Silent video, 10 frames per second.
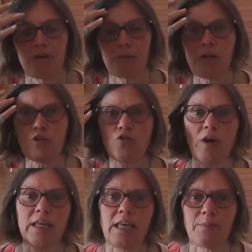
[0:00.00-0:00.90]
I'm going to try
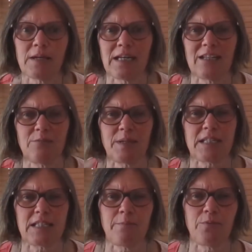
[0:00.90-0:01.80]
and keep it a little bit
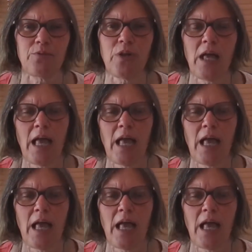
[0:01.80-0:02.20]
simple.